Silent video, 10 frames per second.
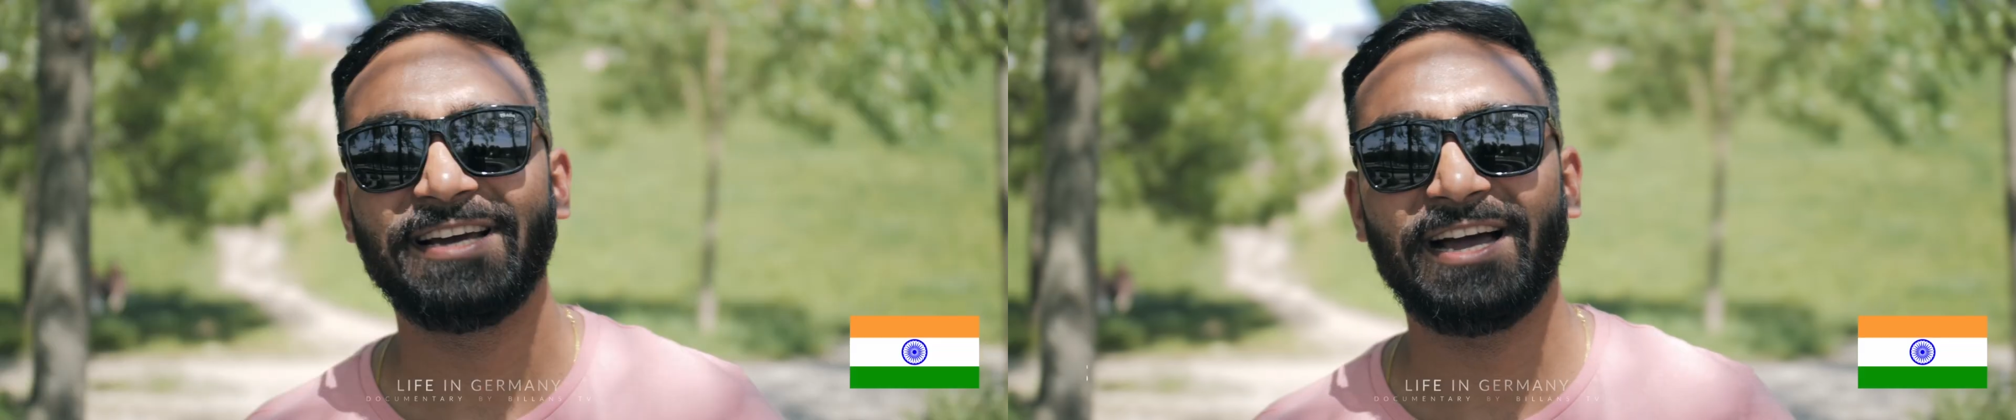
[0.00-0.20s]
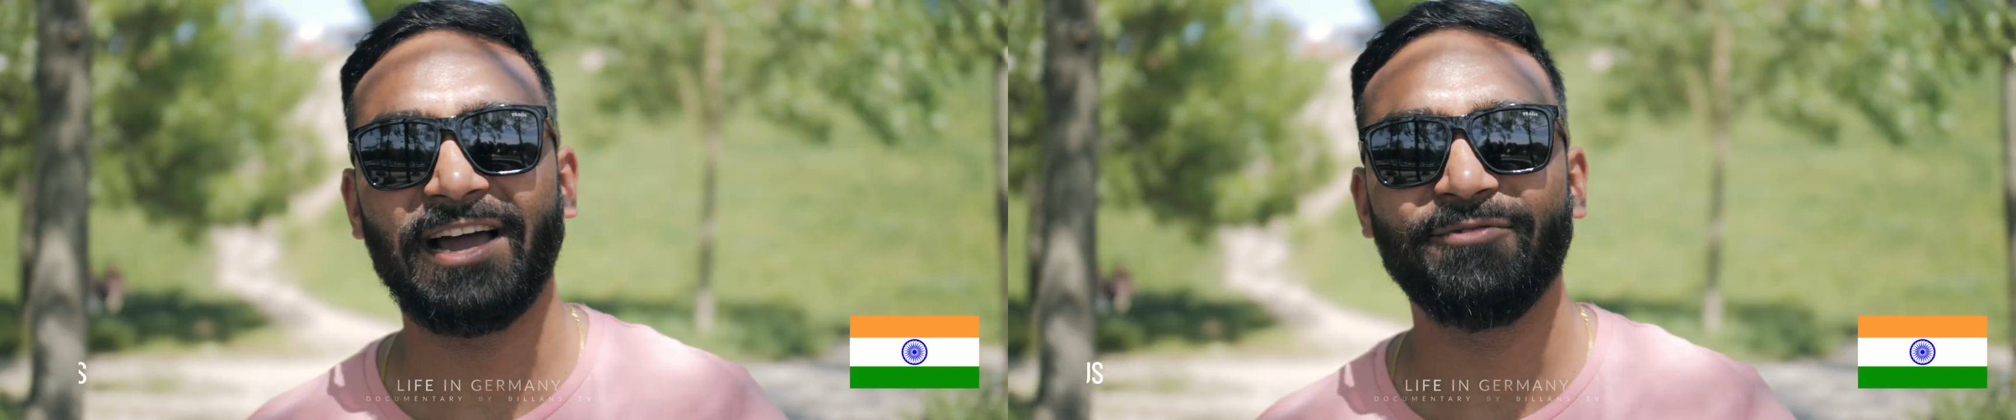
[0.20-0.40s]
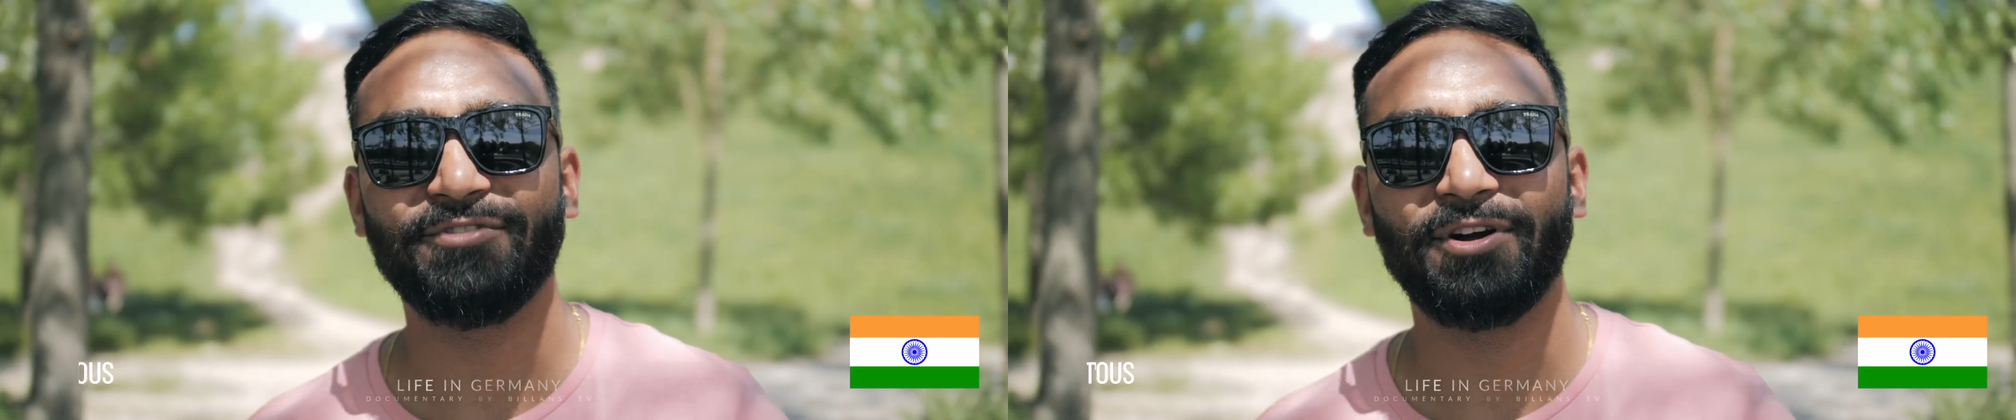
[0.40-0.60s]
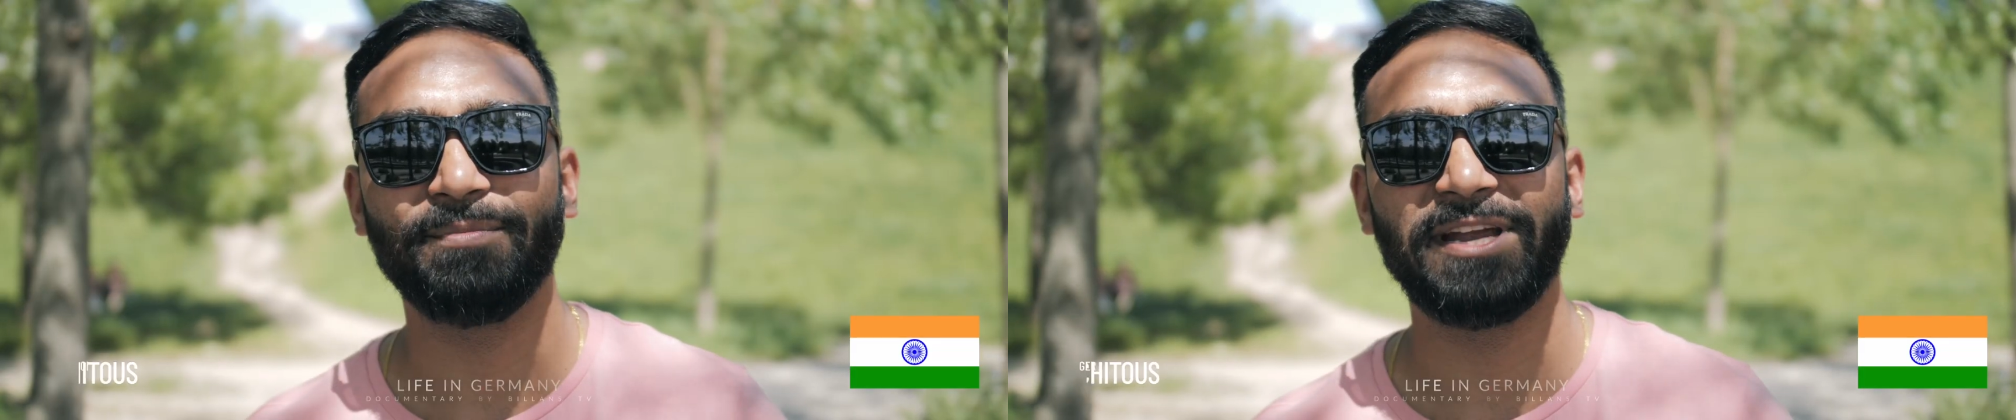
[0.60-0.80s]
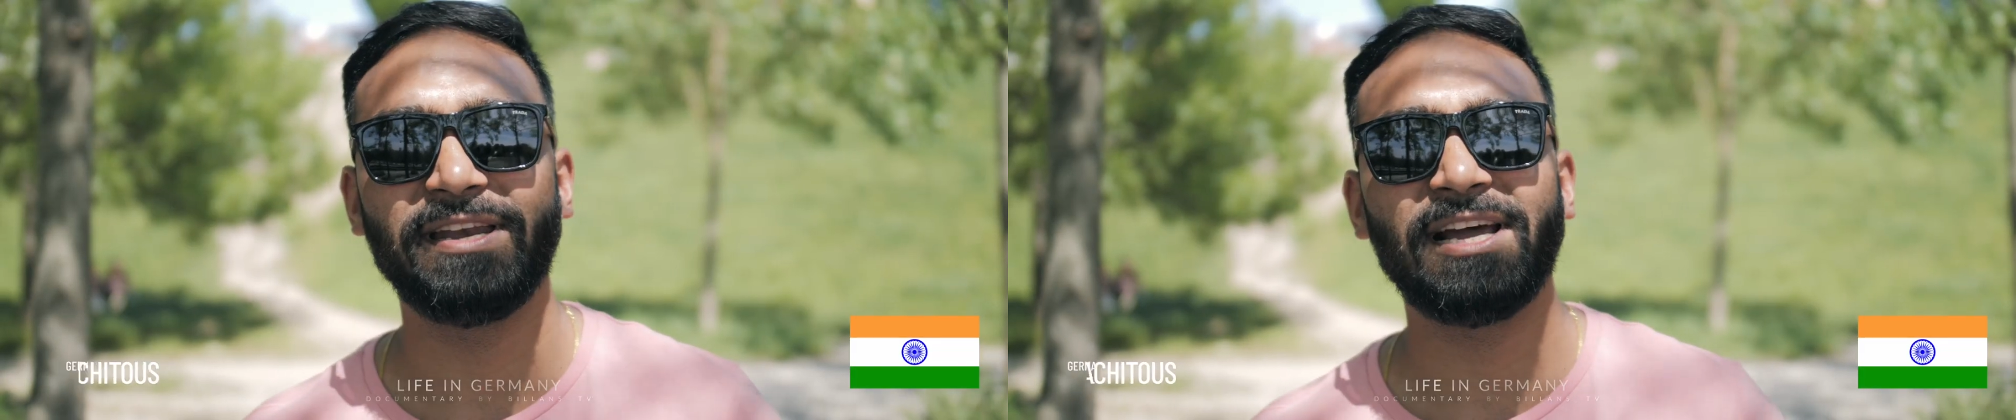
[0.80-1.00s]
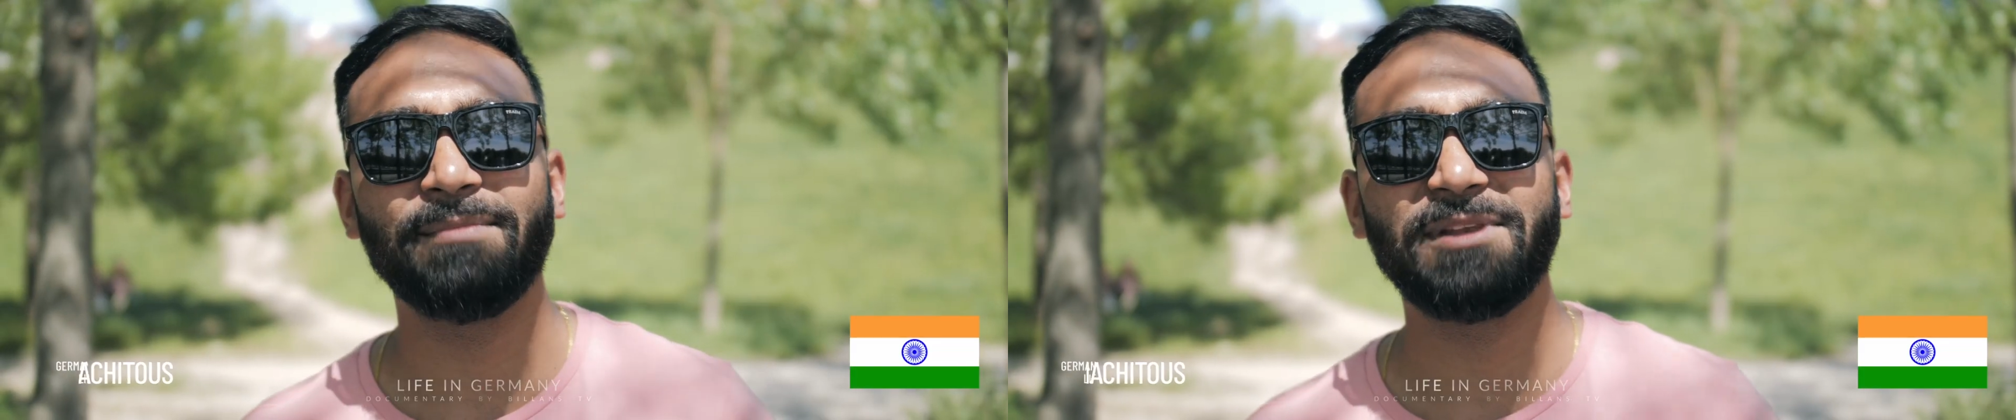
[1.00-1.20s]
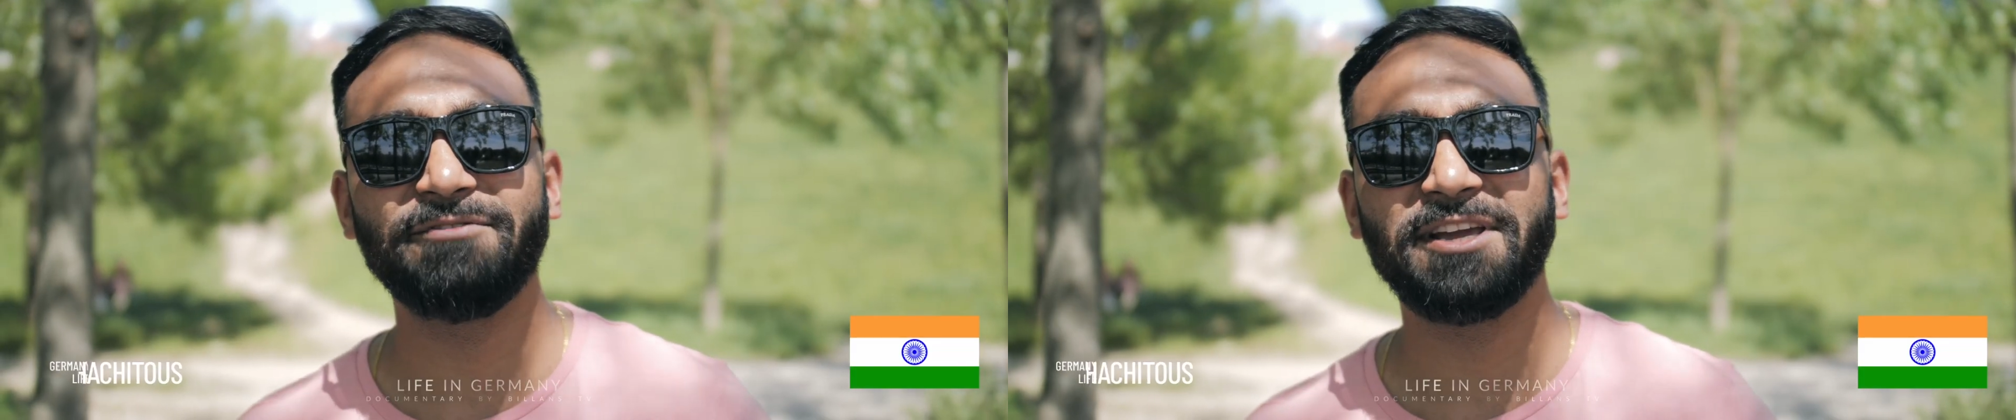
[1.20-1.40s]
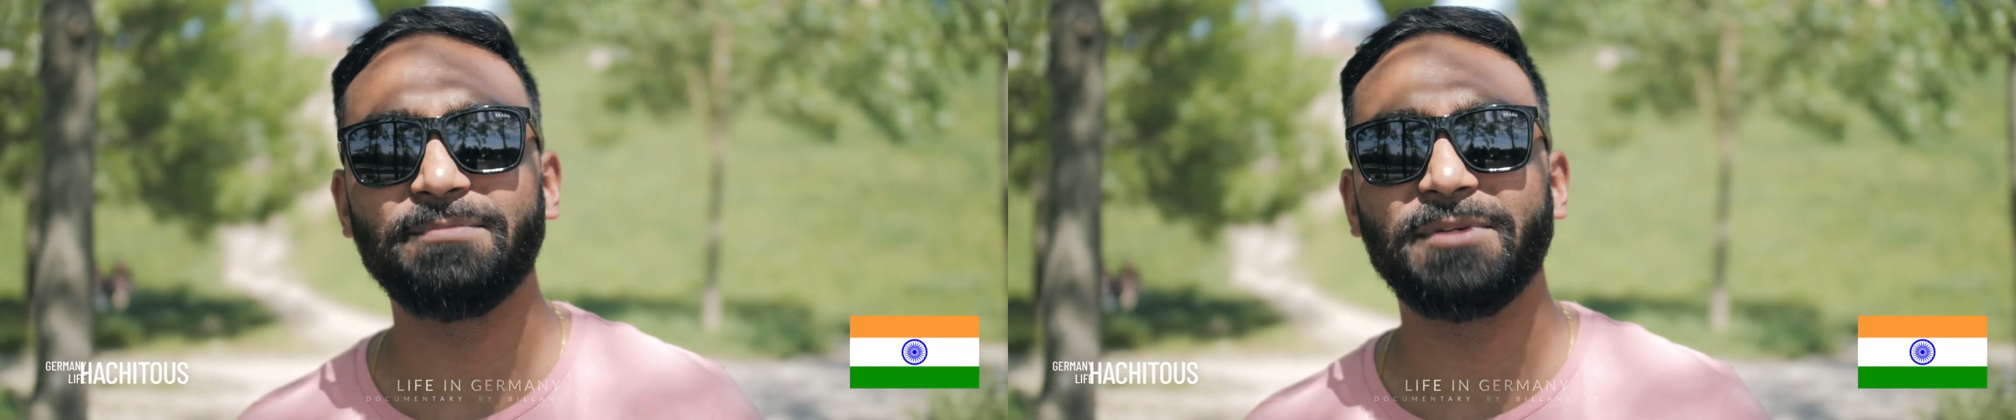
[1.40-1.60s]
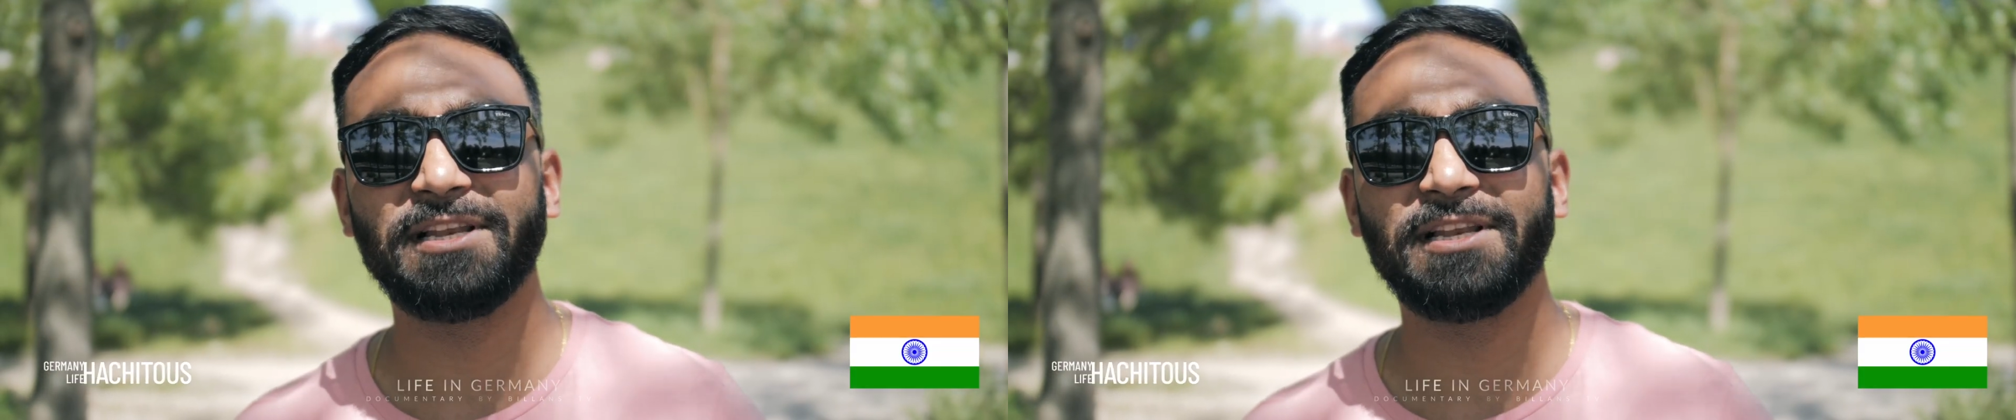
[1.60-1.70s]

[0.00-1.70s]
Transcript: I'm from India. I'm living in